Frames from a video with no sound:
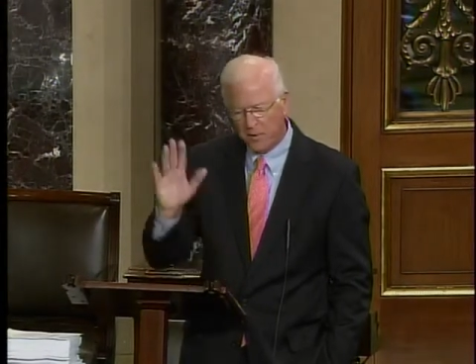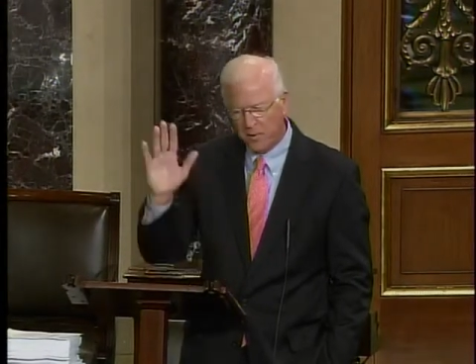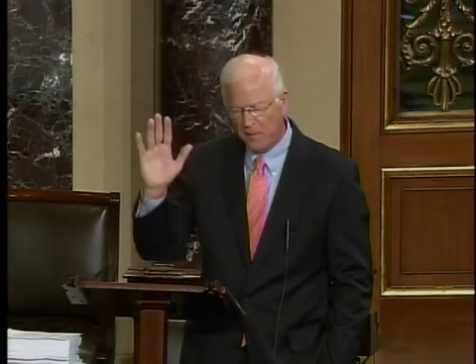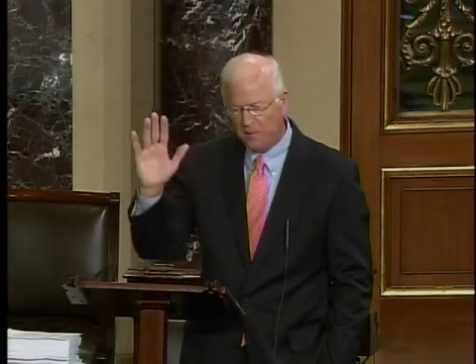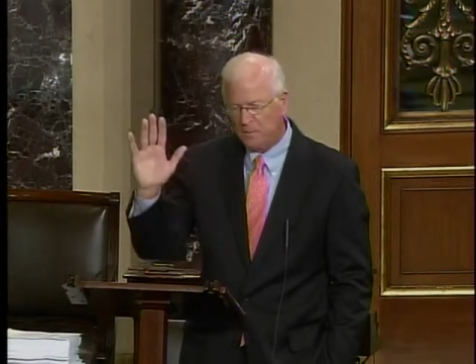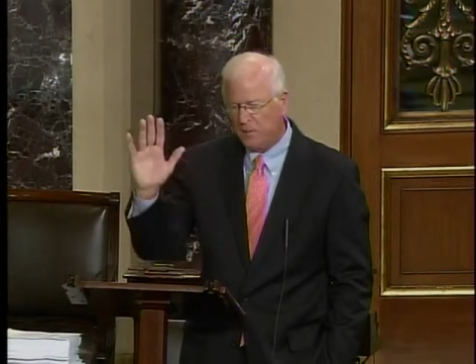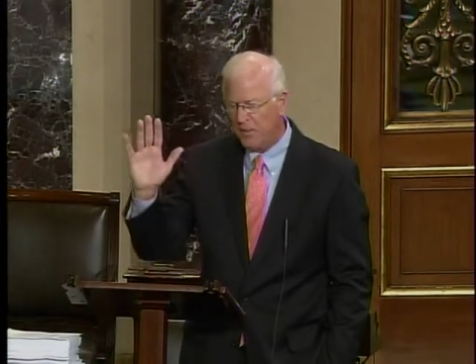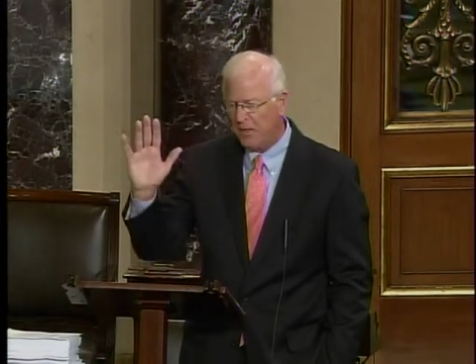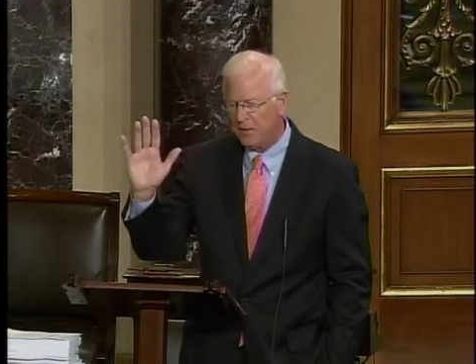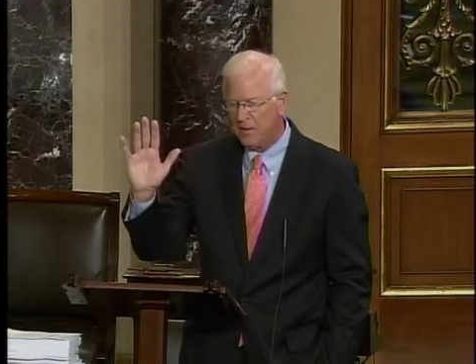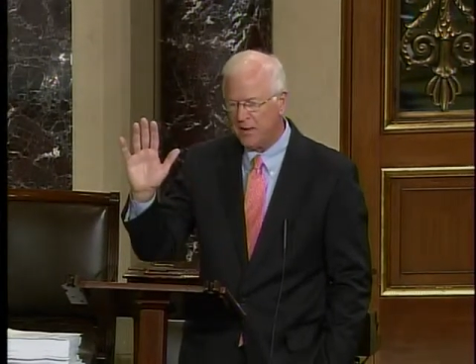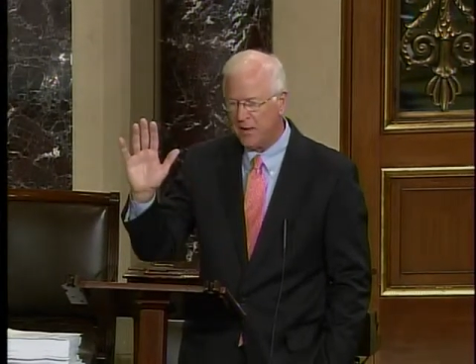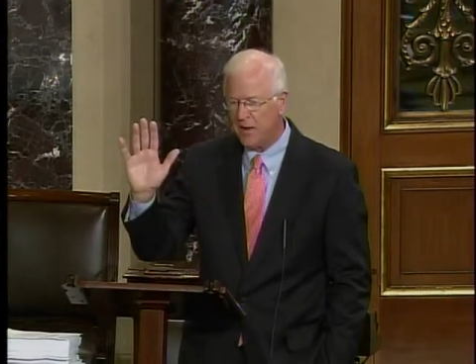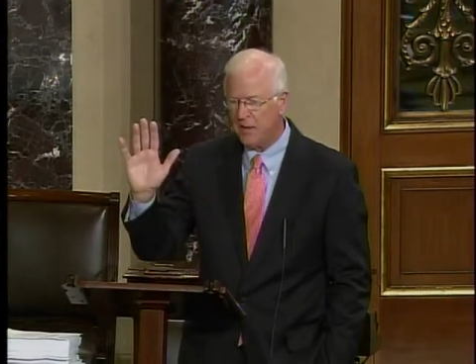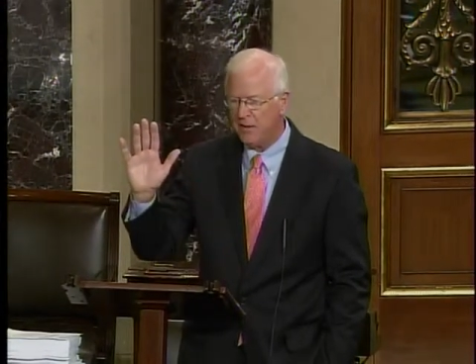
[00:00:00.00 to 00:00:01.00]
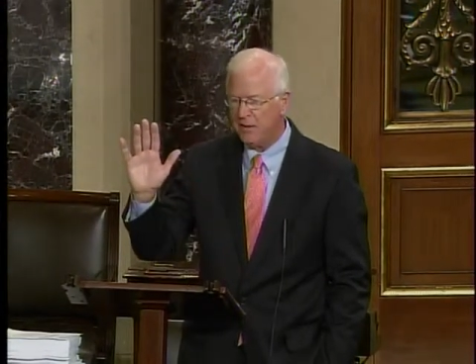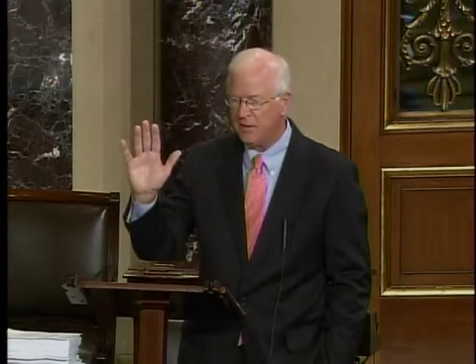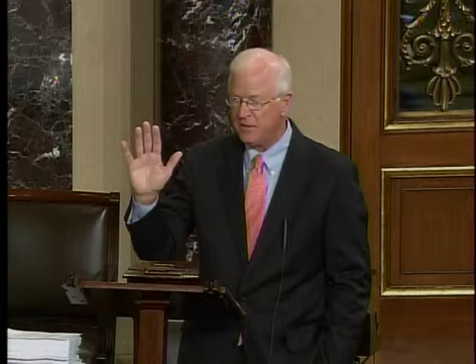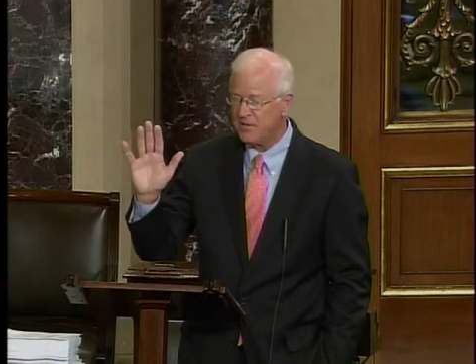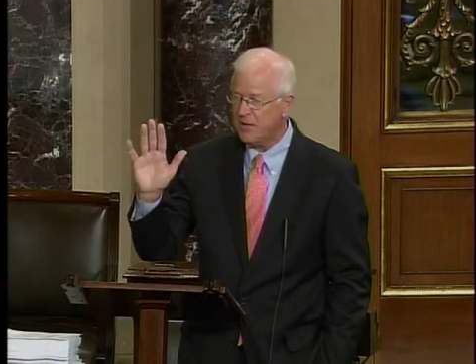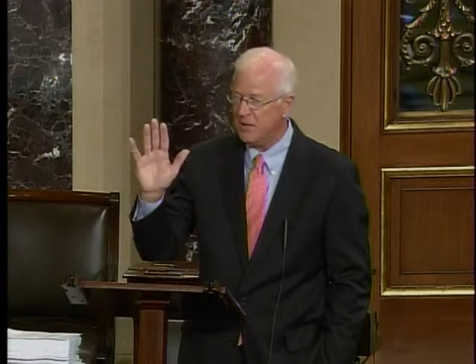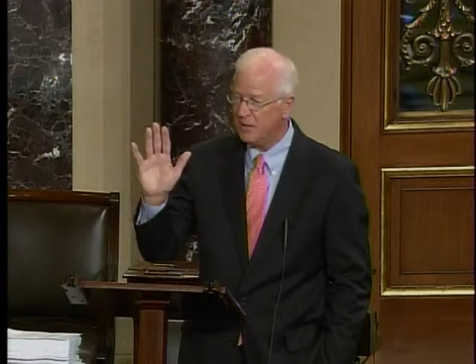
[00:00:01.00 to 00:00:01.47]
and it being touted
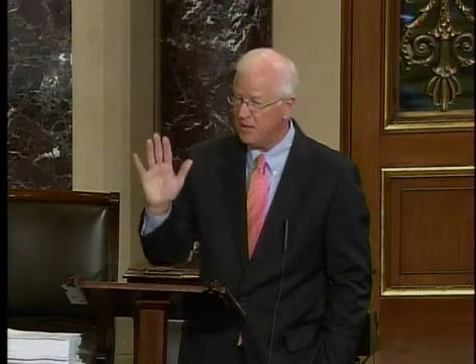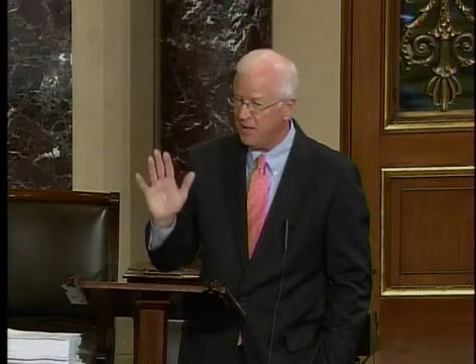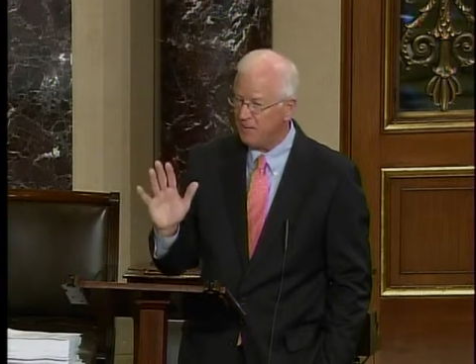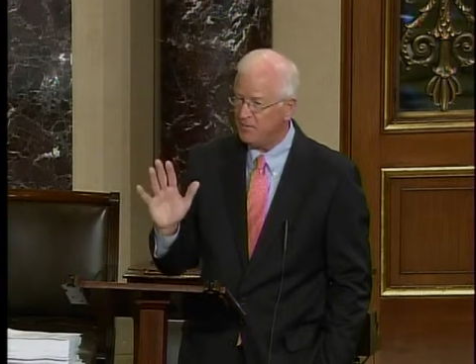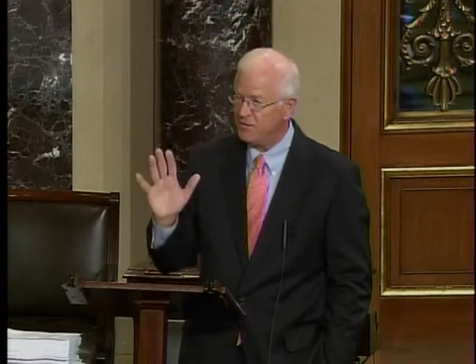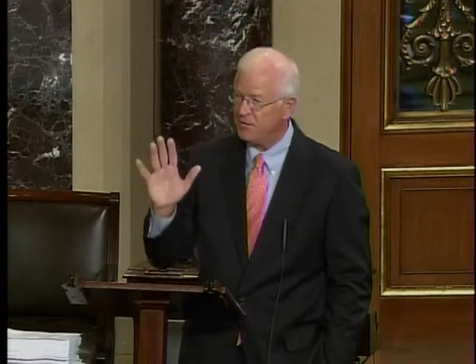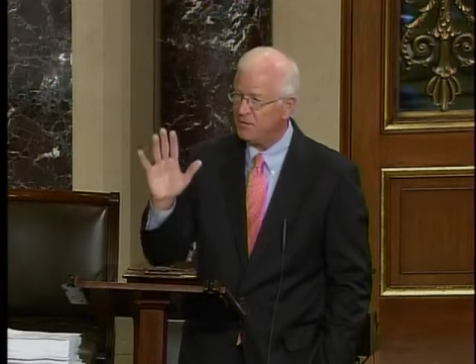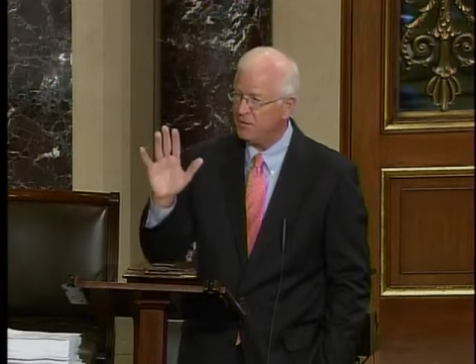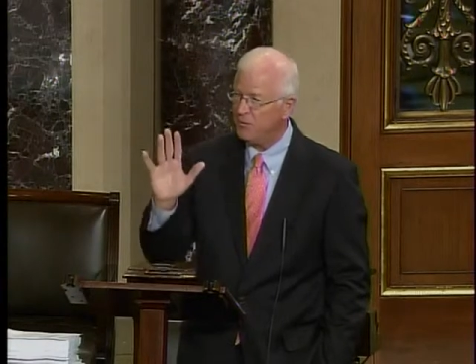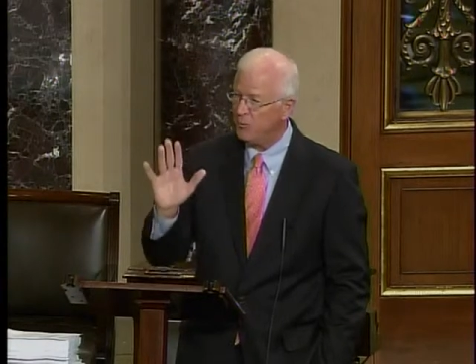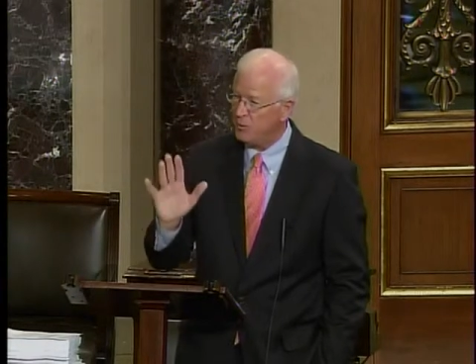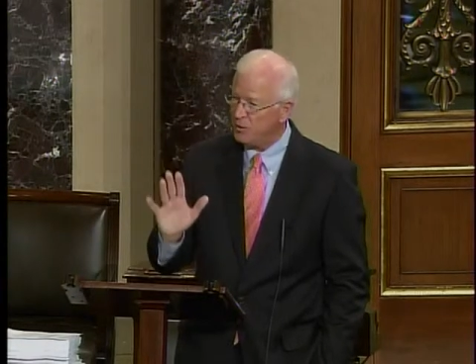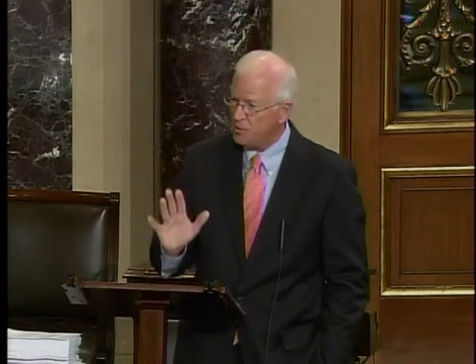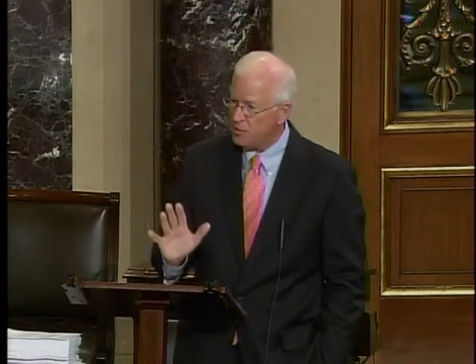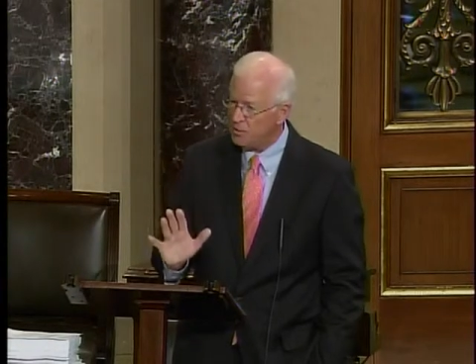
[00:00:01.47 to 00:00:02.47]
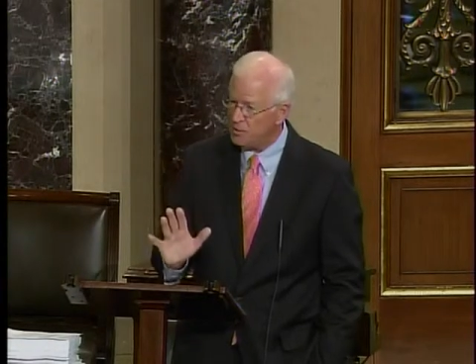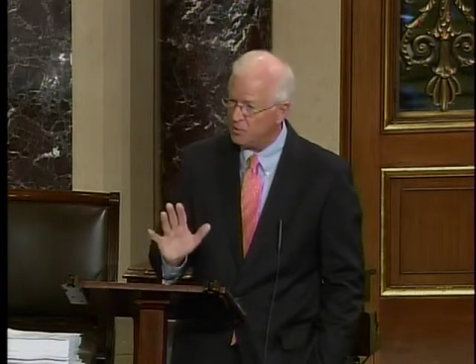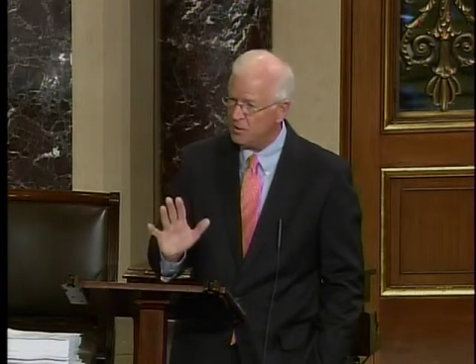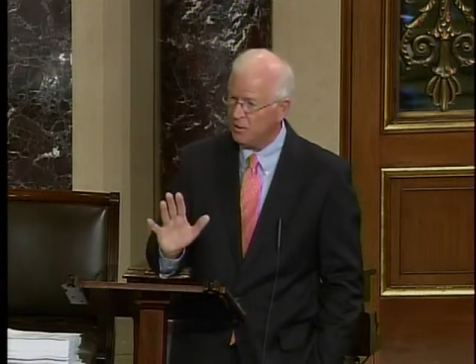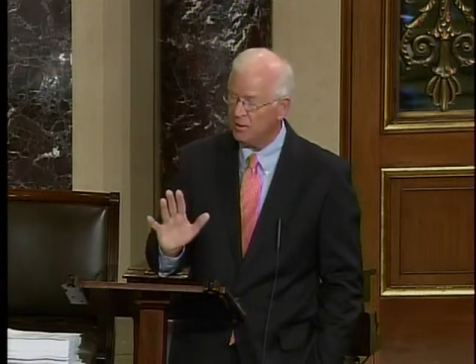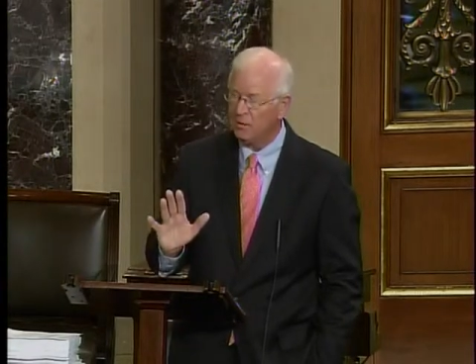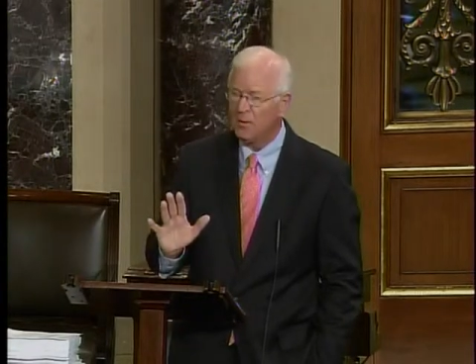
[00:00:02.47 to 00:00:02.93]
as a
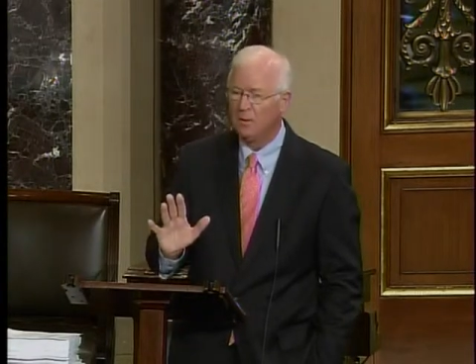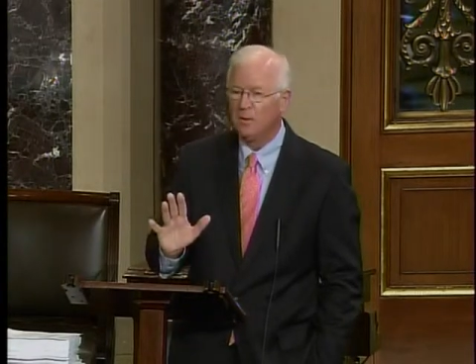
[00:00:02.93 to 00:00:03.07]
deficit-reducing